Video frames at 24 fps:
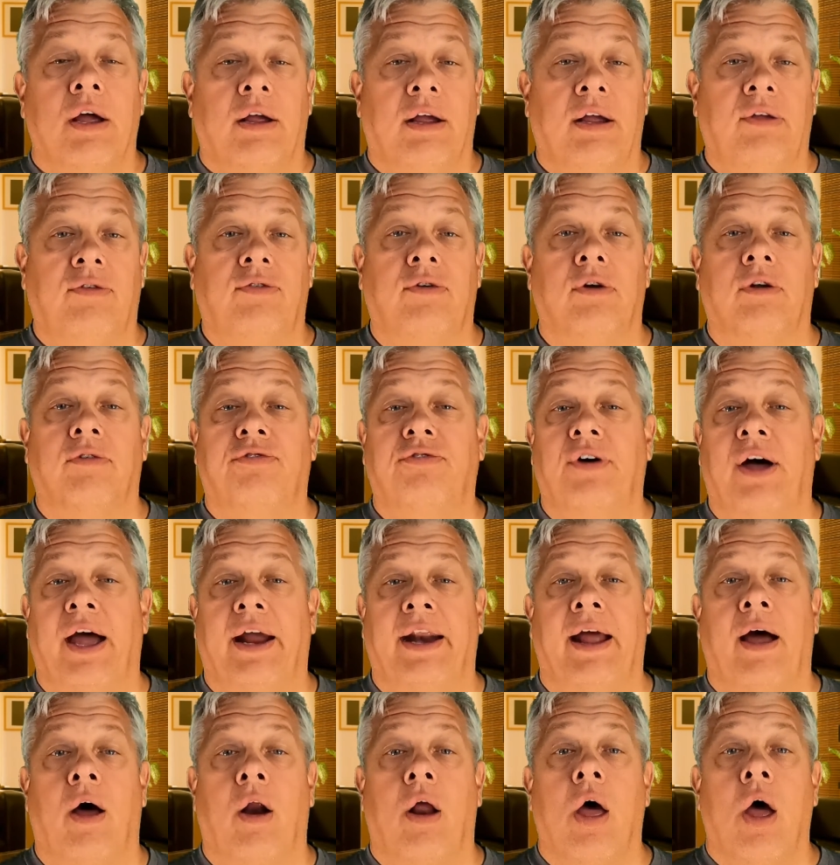He's going to
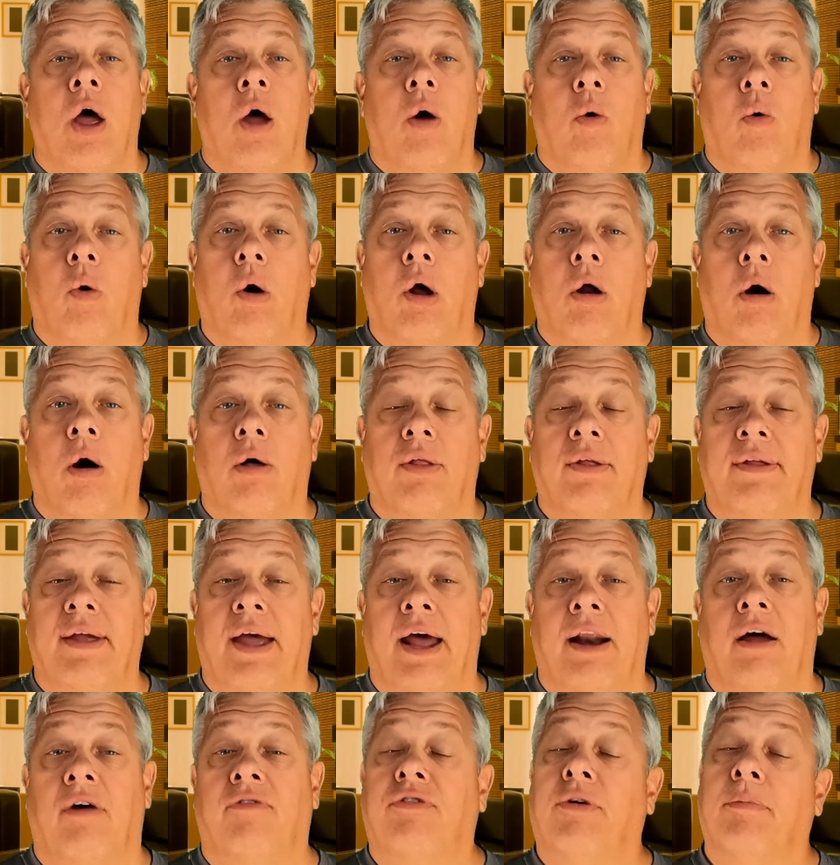find out what all the
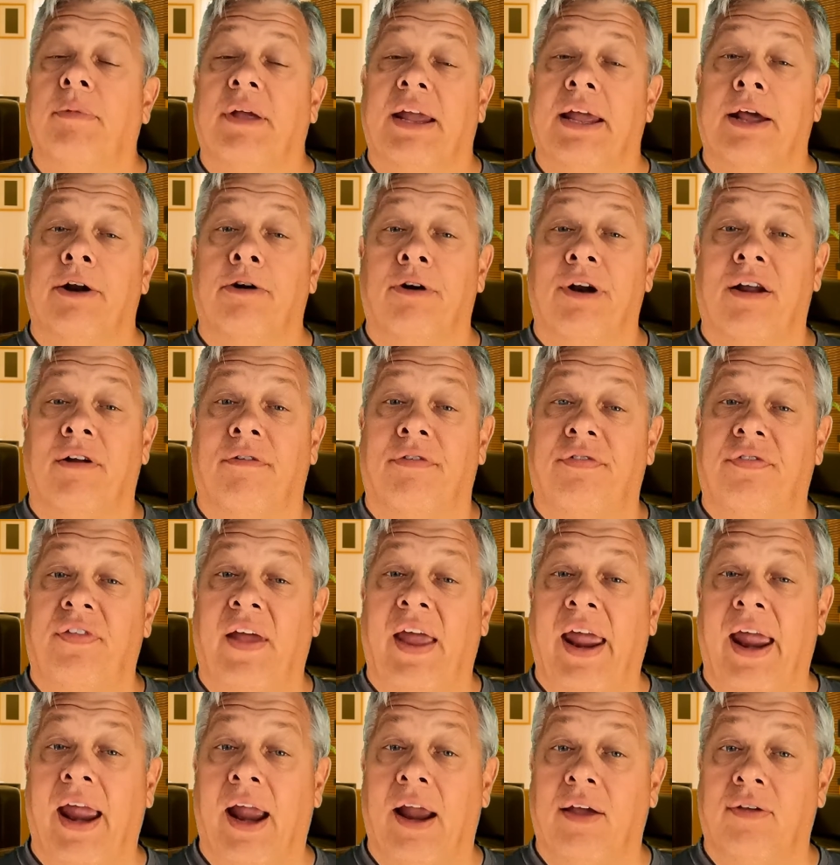data from the Internet of
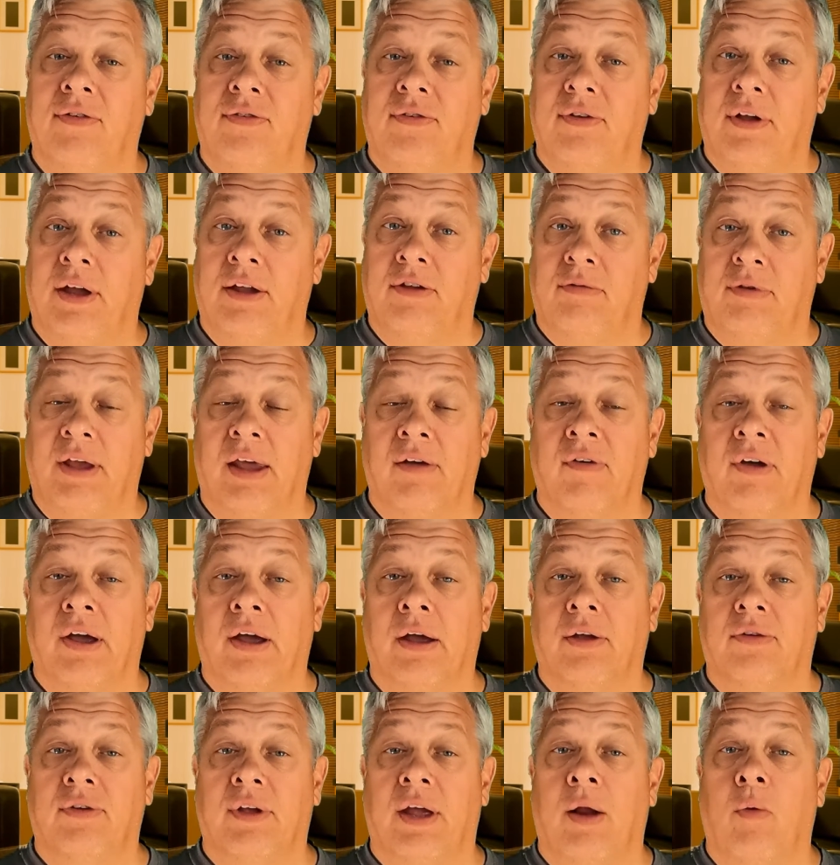Things is
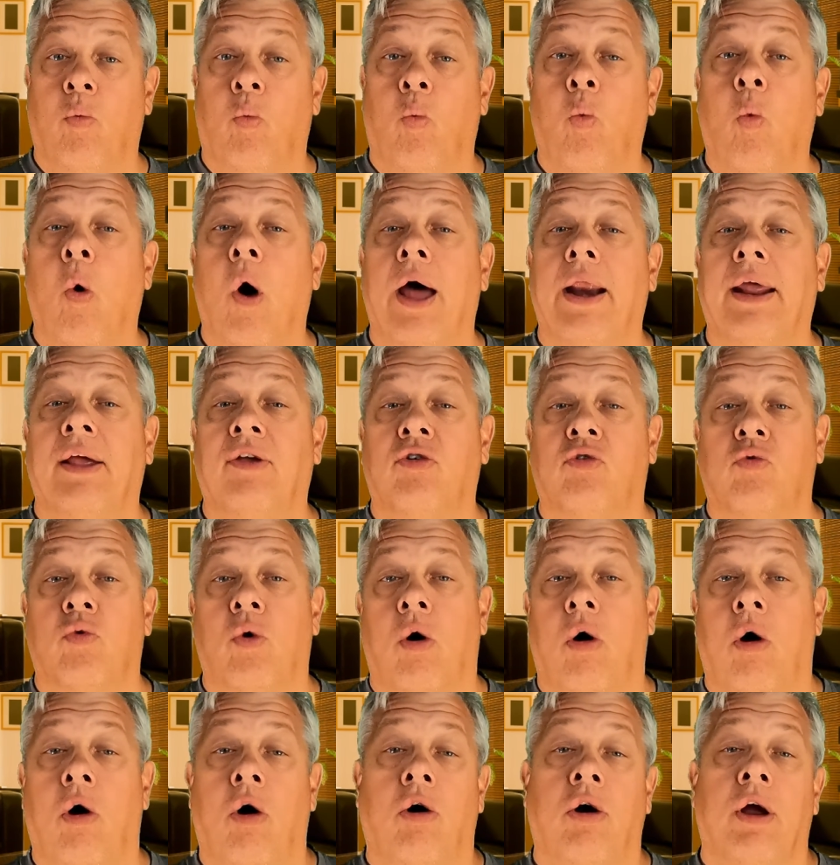giving us and what is
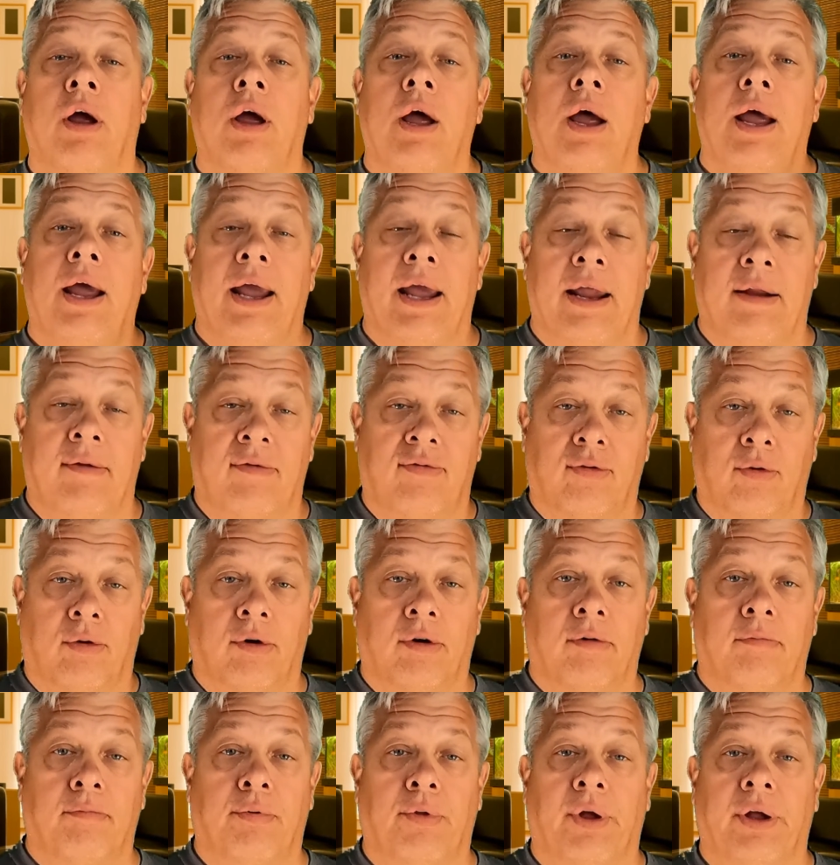wrong in
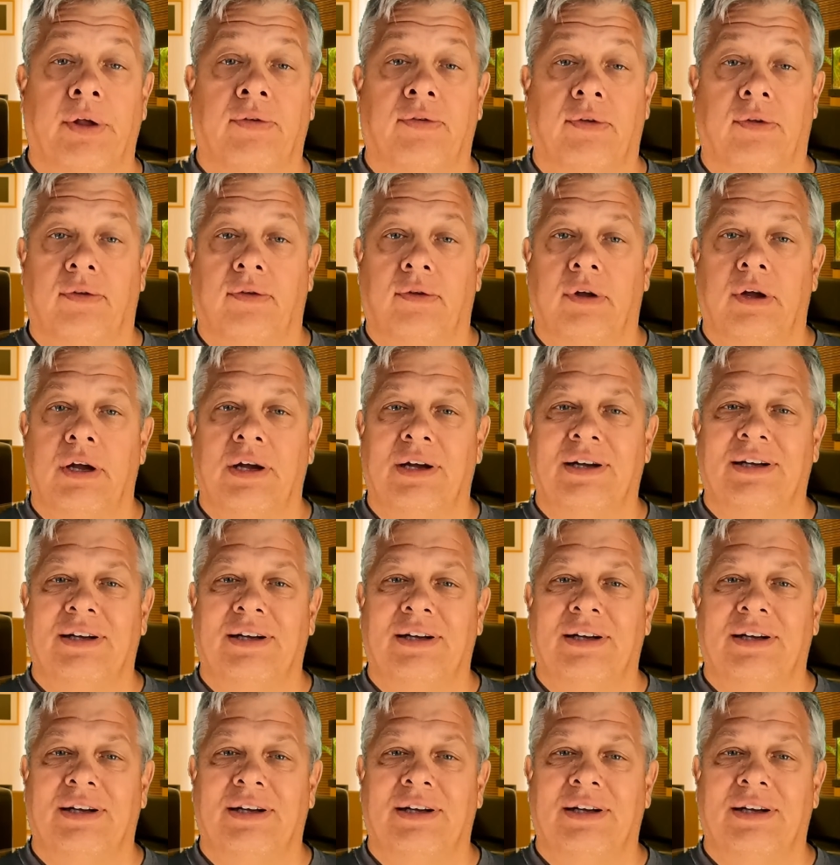certain places.